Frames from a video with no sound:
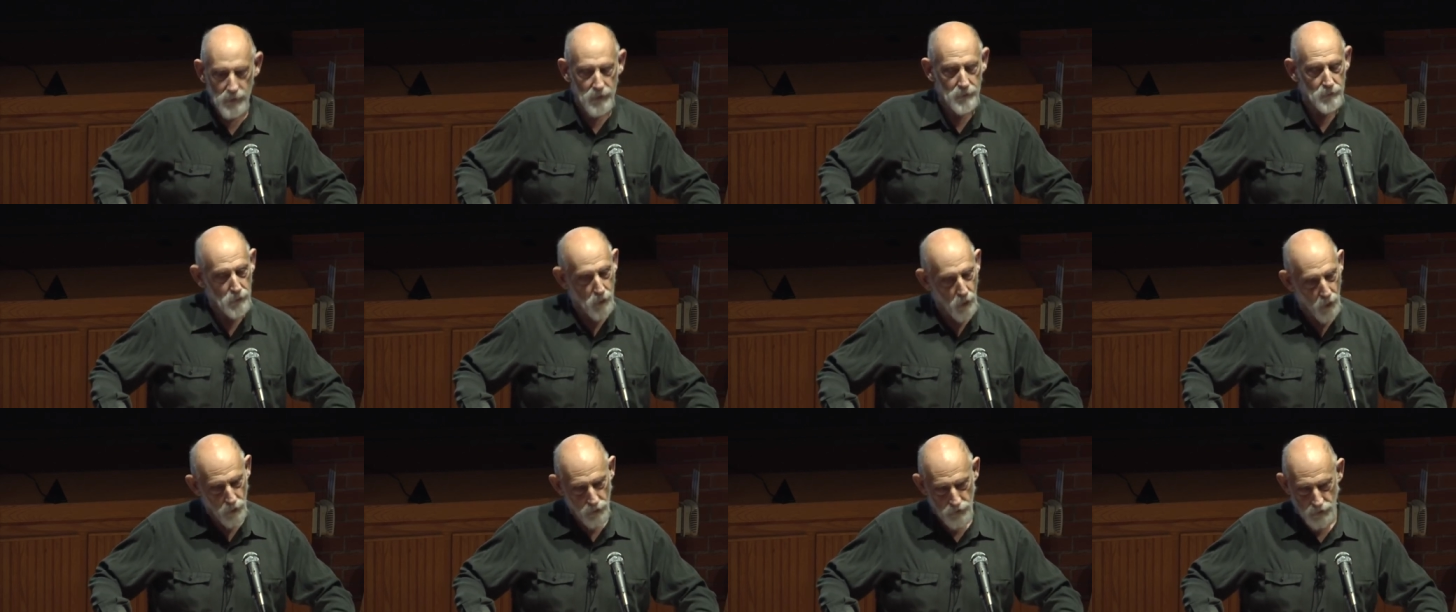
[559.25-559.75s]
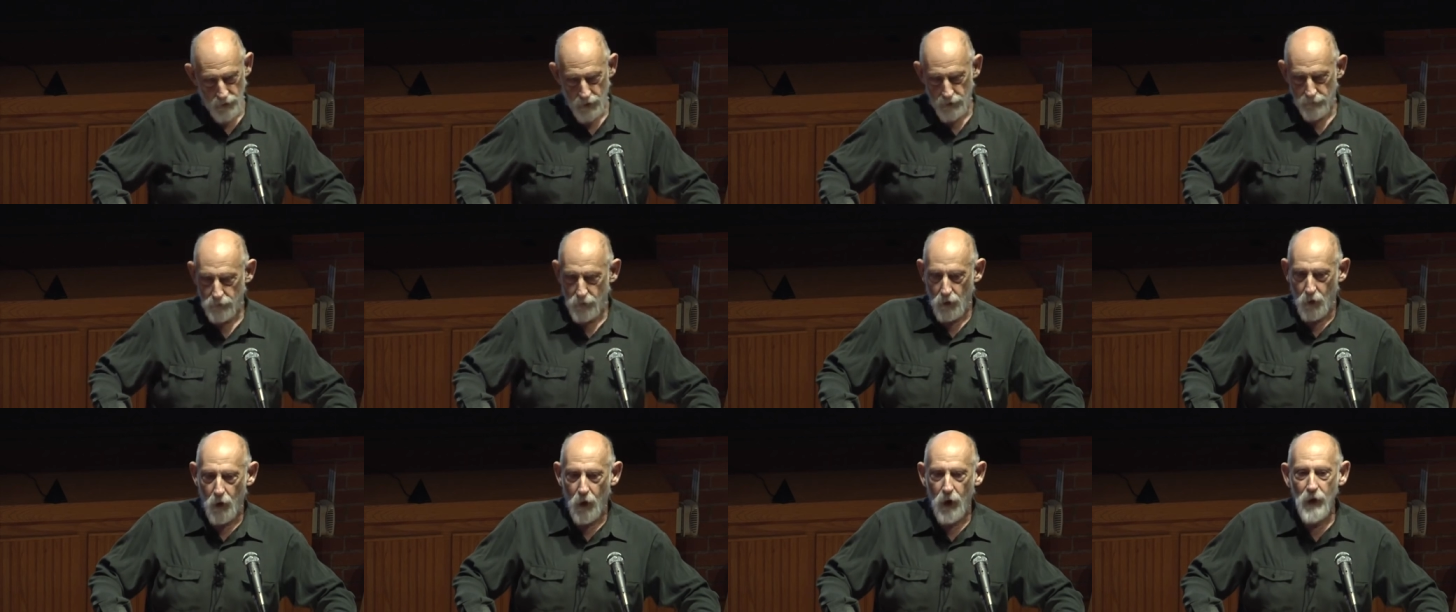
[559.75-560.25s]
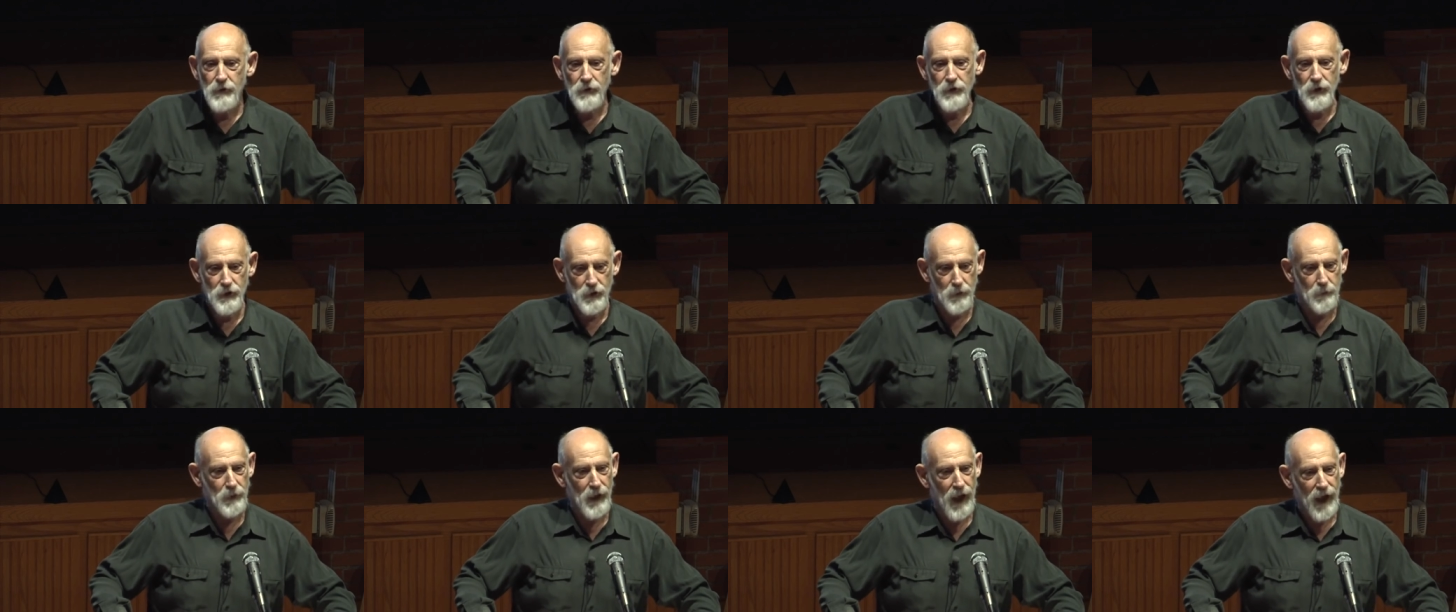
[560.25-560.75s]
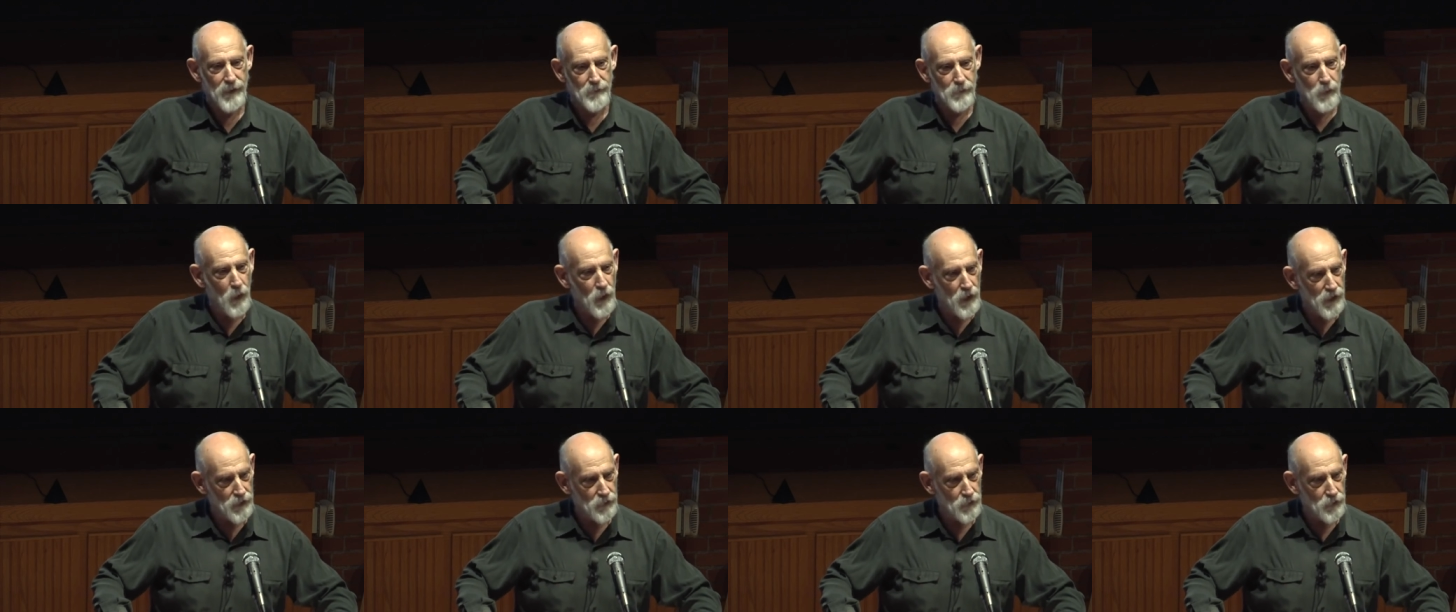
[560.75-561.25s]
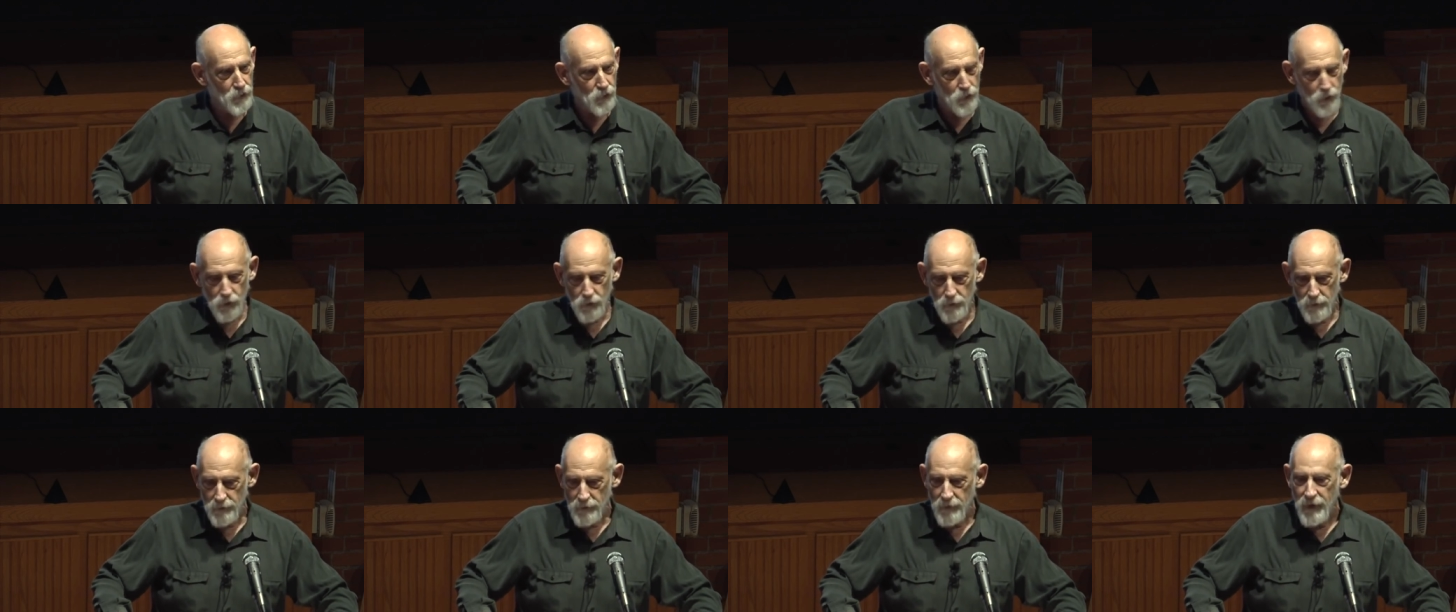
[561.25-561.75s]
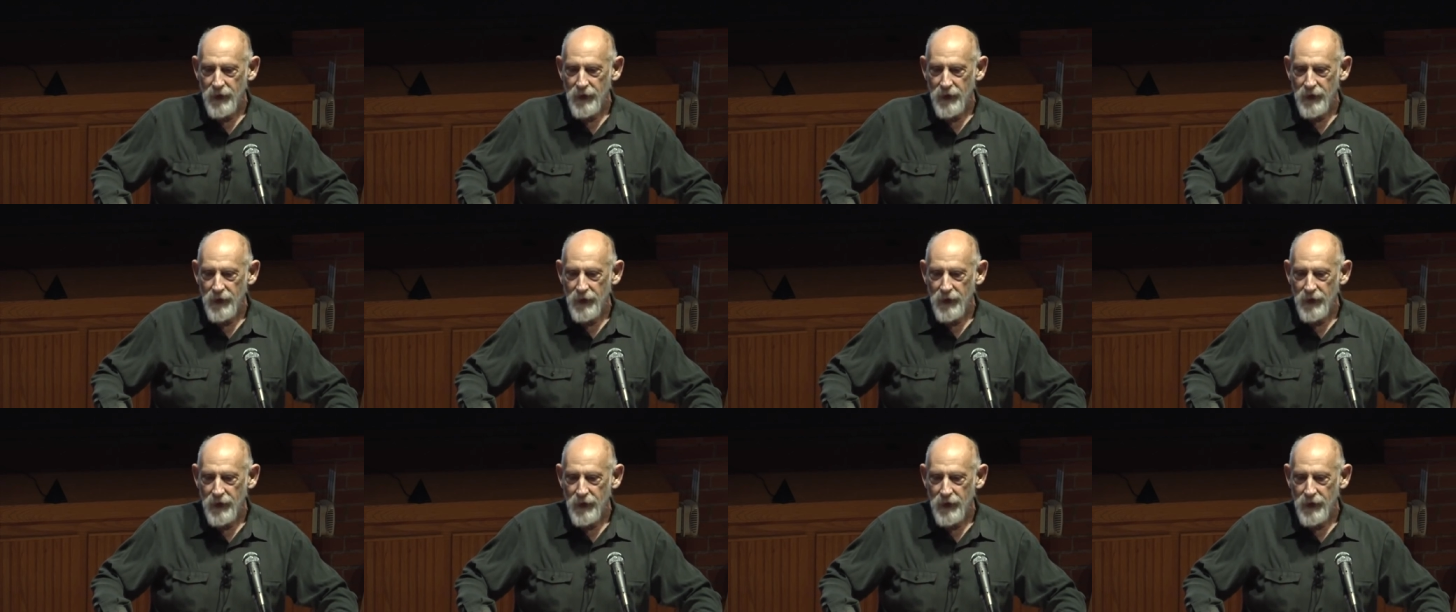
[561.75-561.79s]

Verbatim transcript: And Paul said, Of course there's a blackboard in the room.